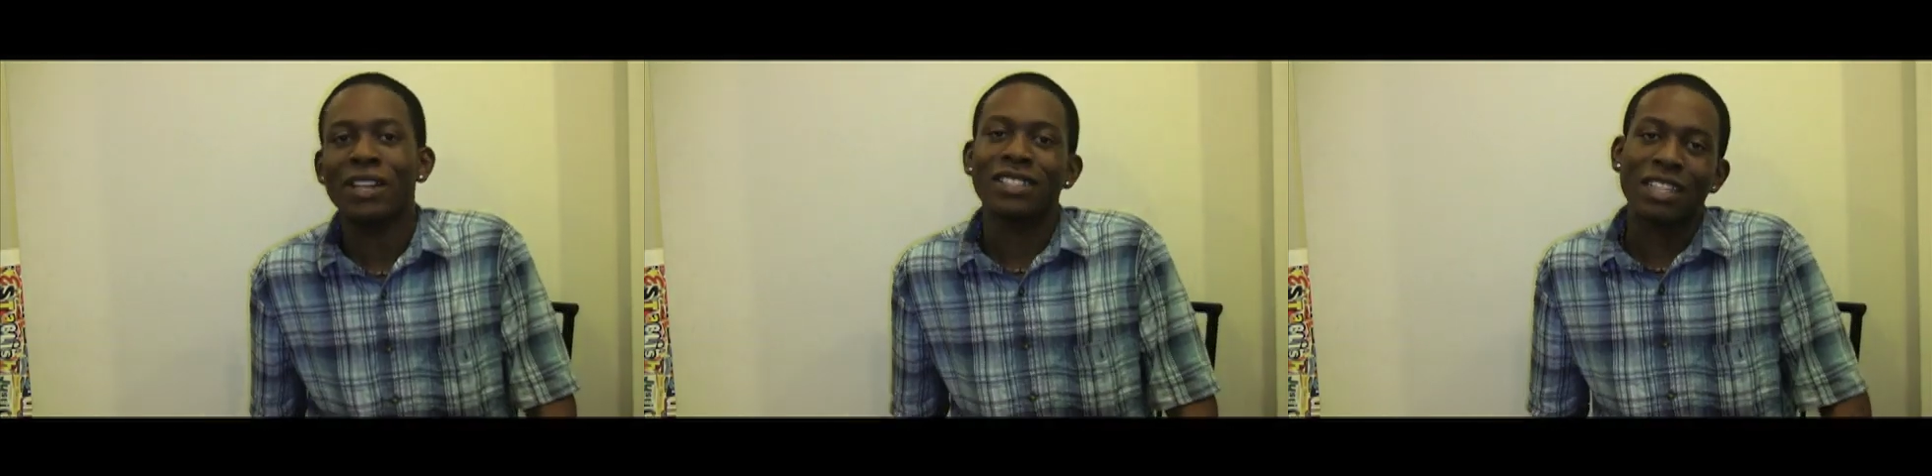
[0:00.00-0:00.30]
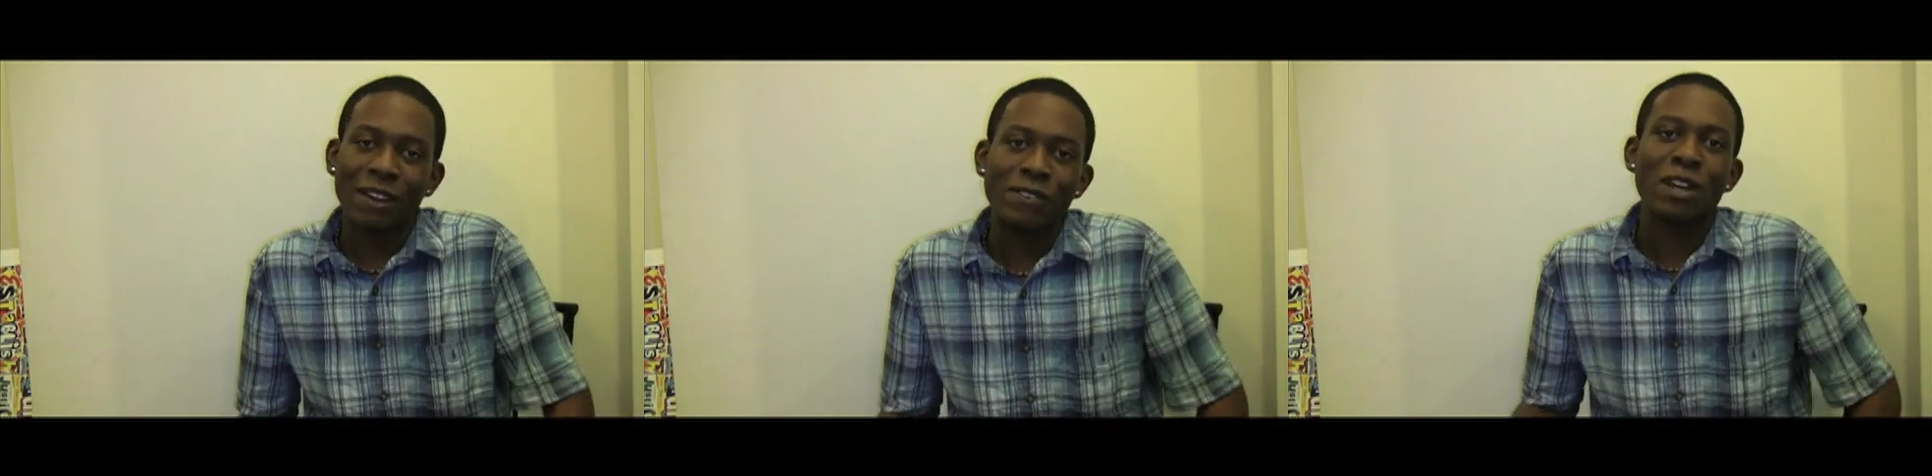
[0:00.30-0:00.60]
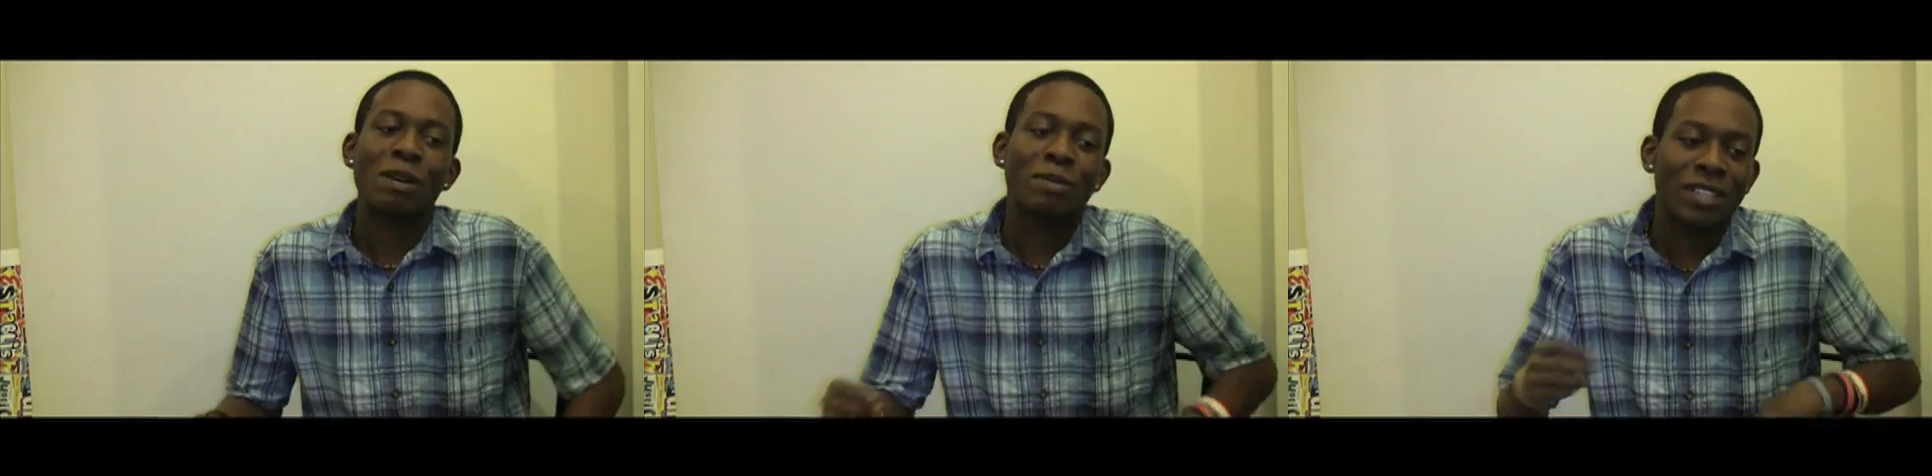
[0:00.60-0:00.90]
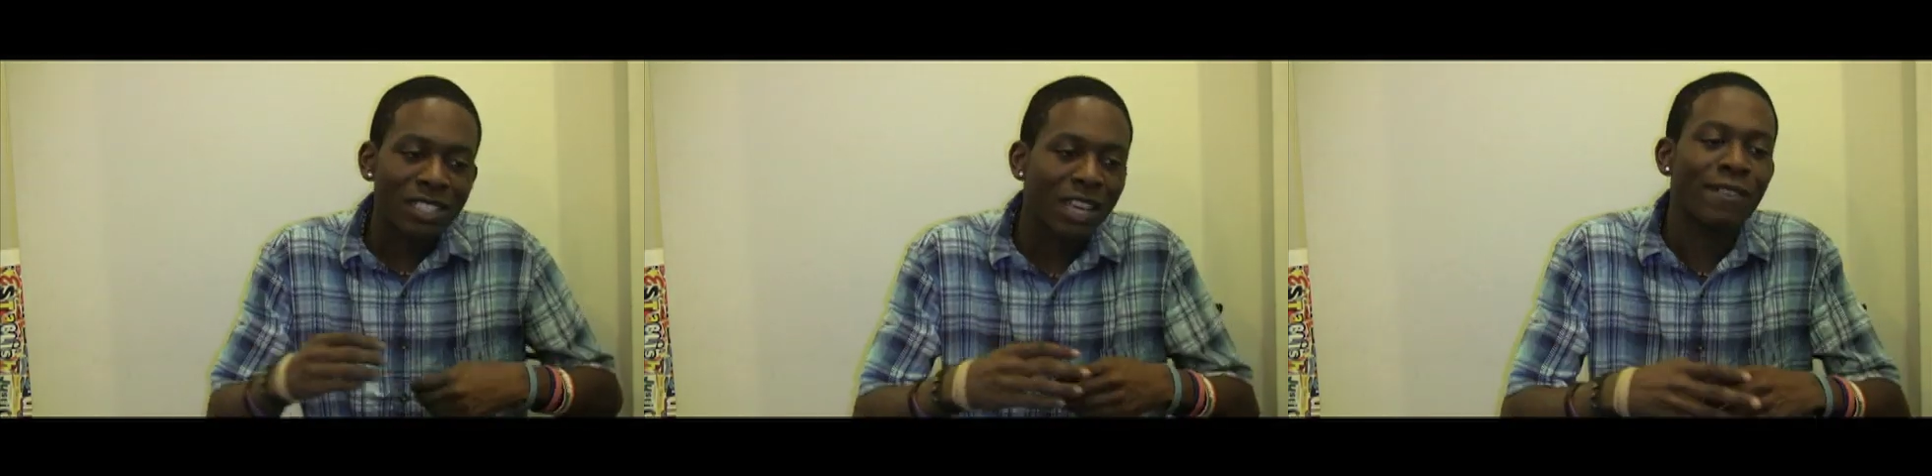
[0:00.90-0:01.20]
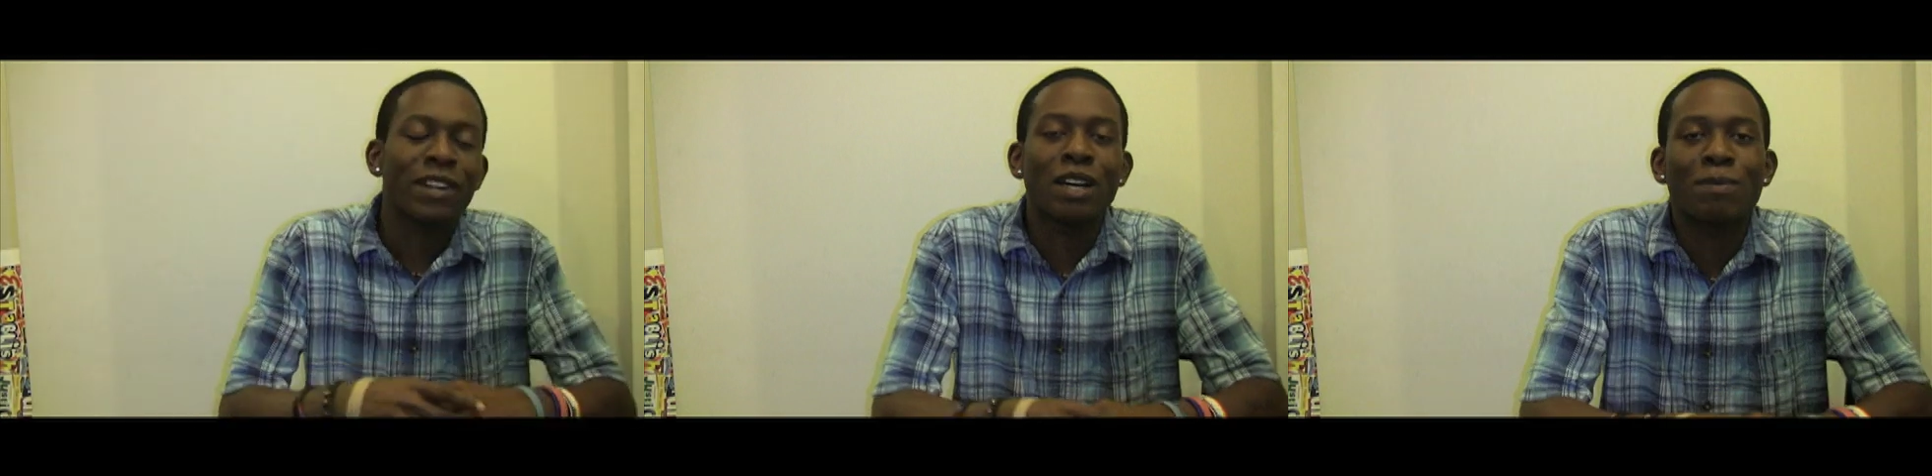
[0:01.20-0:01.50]
and I saved up and I
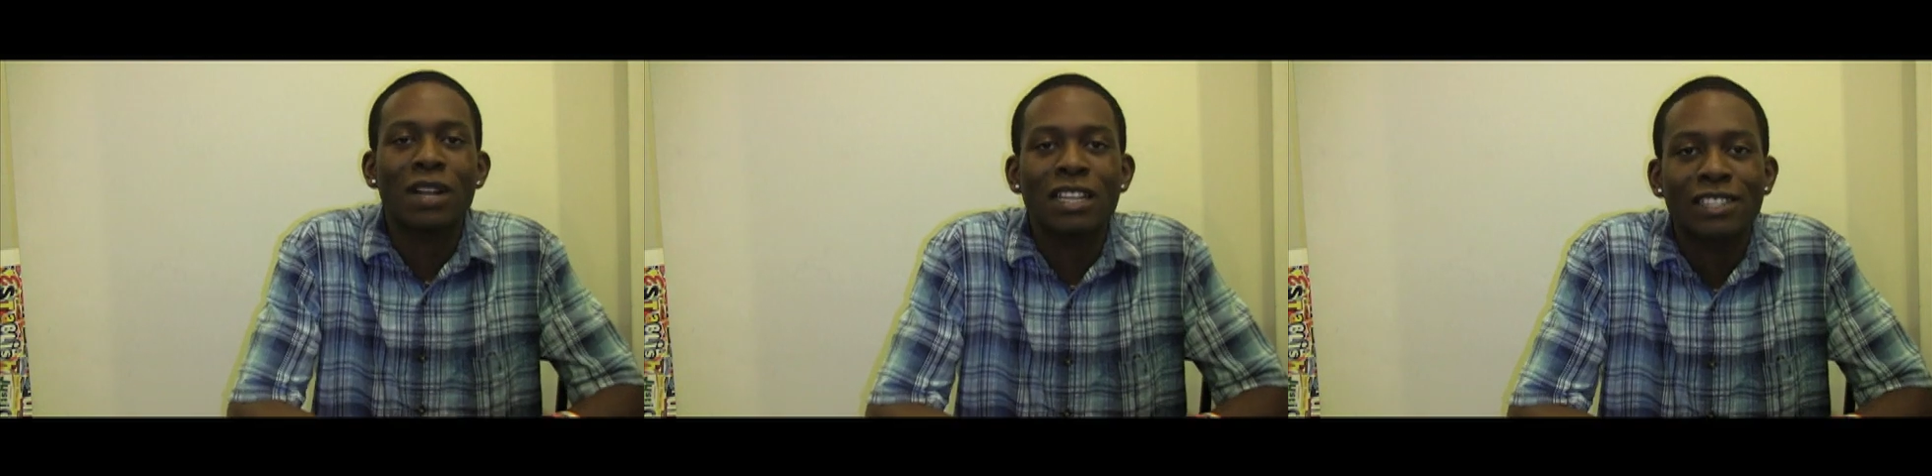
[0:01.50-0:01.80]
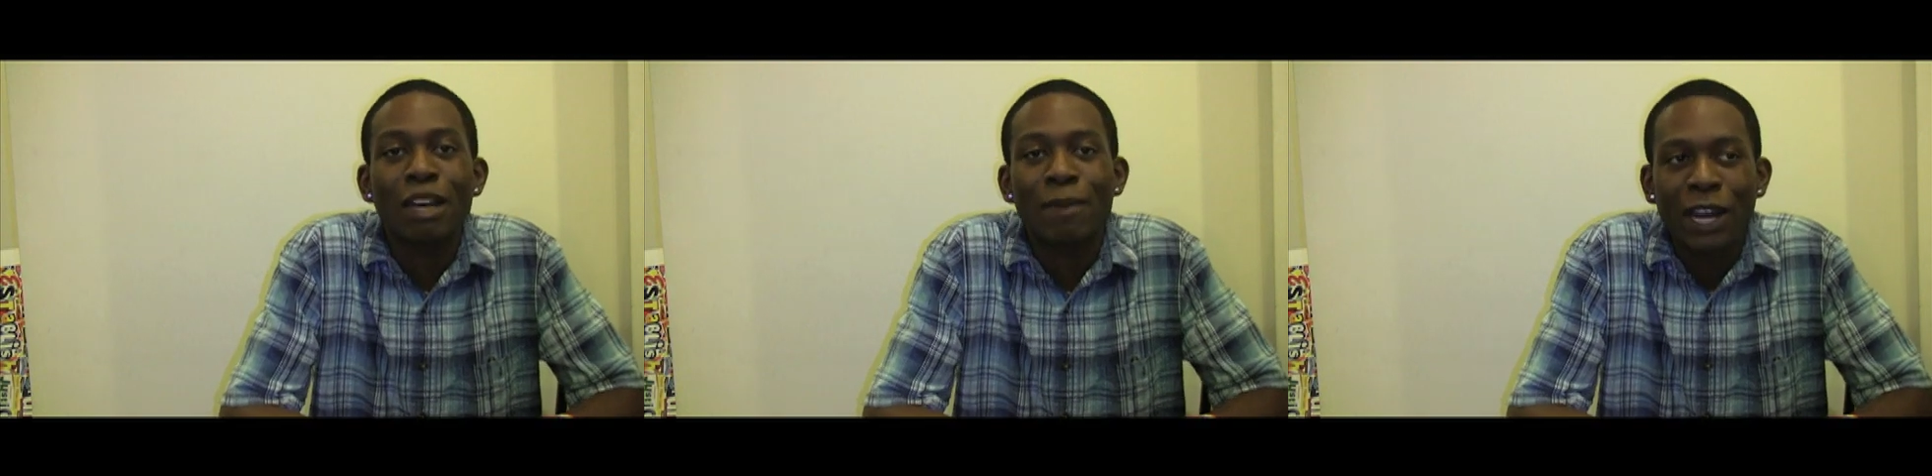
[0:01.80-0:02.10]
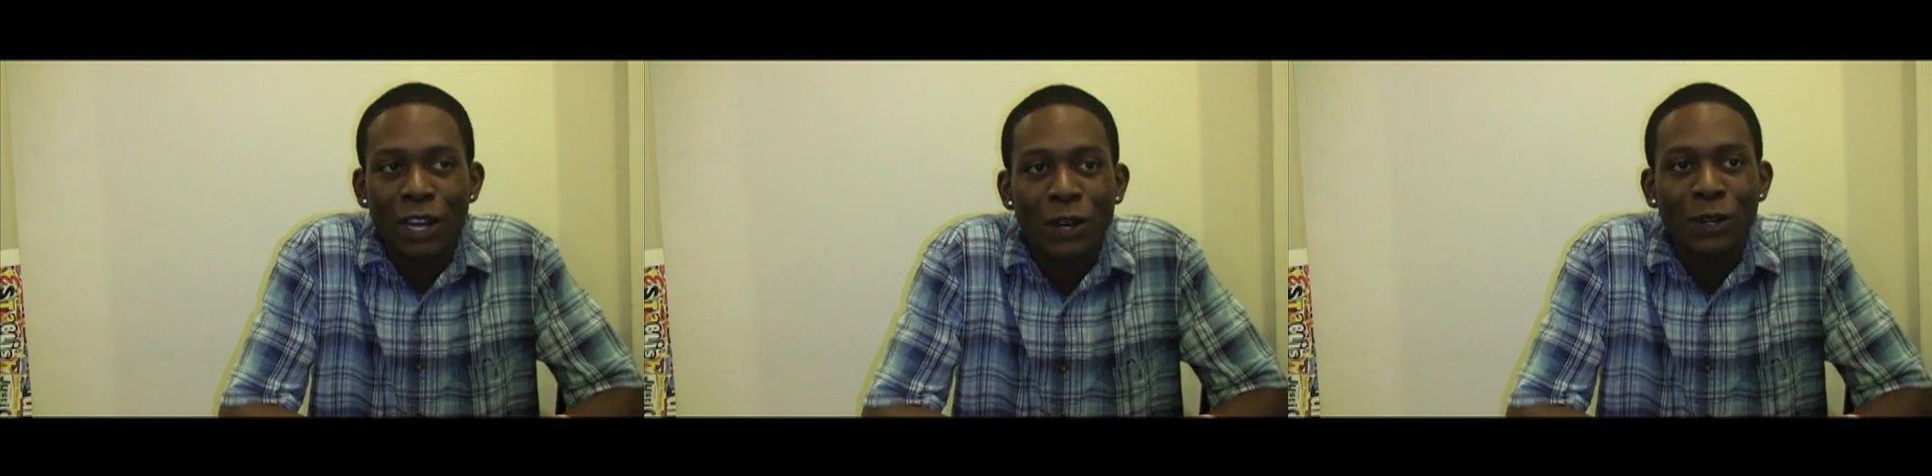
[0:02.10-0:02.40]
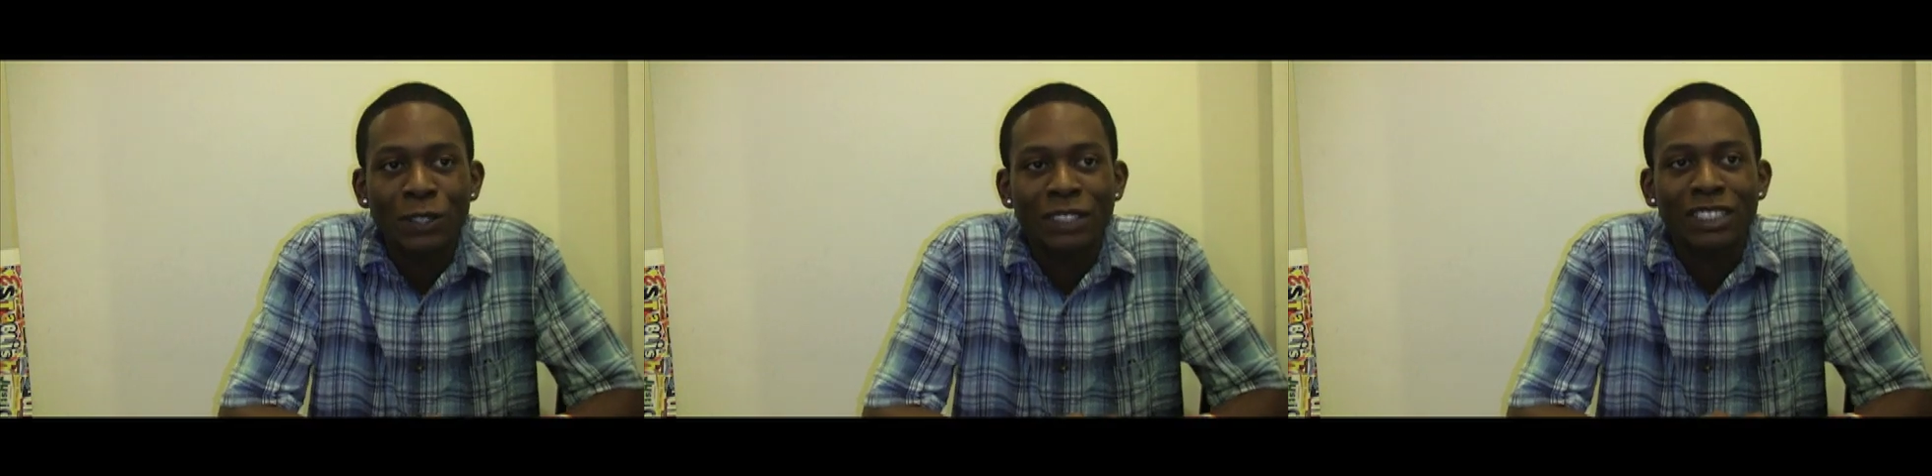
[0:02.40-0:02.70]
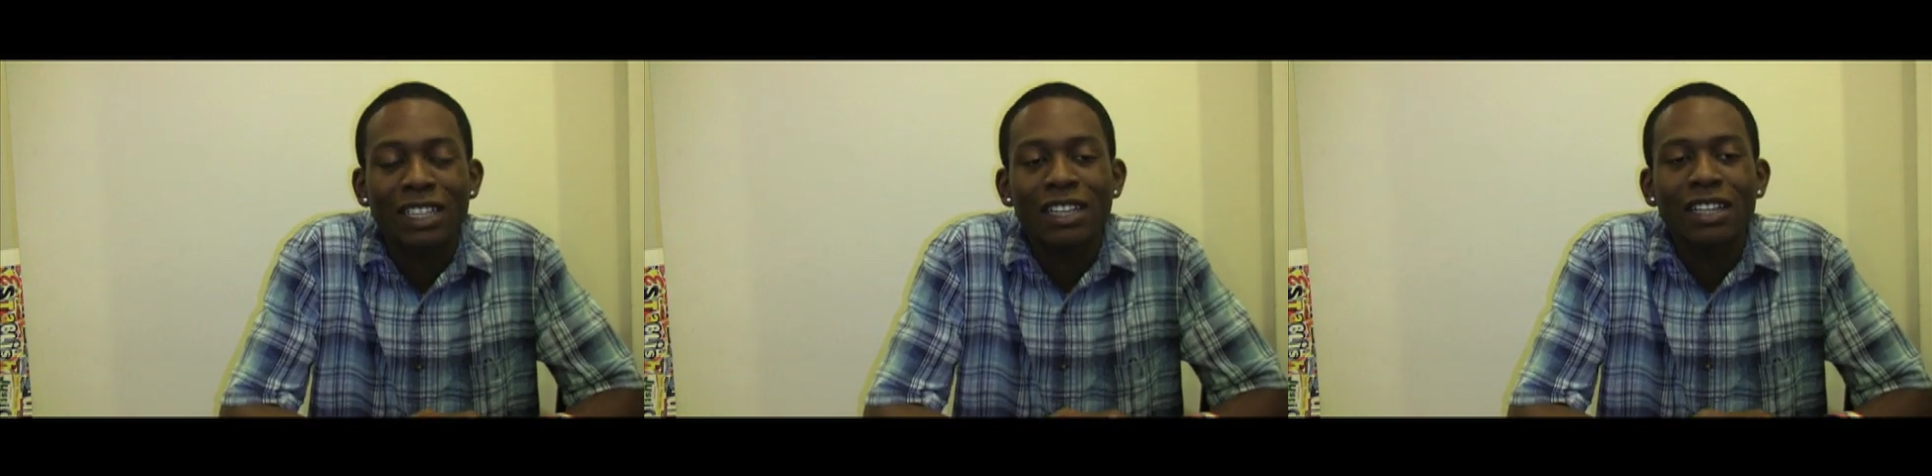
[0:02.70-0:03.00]
saved up and I set my goals.